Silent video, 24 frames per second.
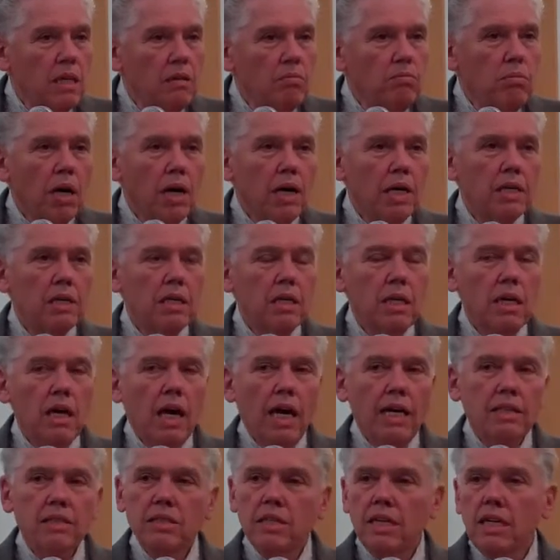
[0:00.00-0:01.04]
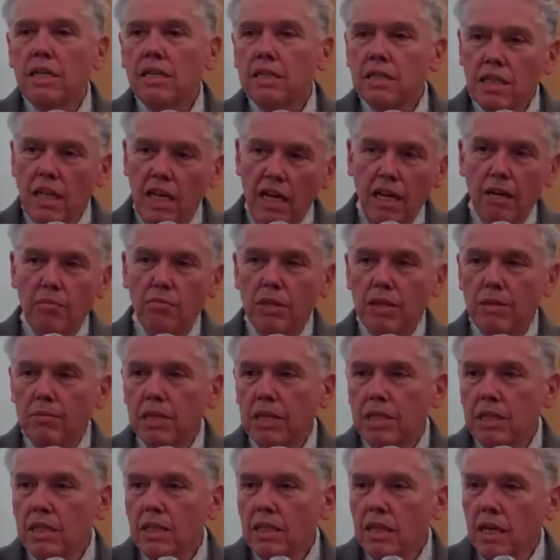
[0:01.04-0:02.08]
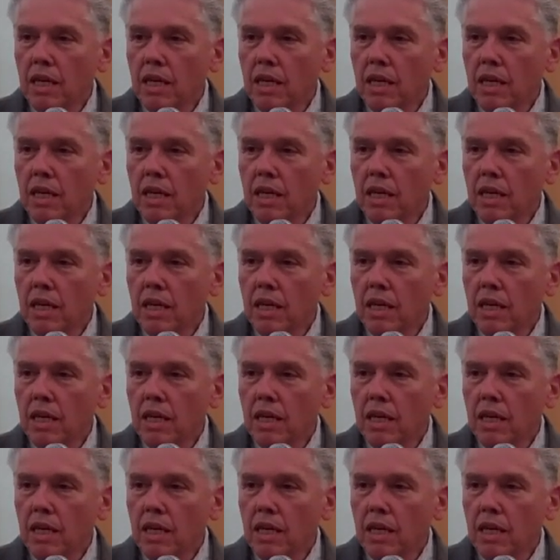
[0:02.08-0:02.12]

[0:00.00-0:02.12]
But I set a time limit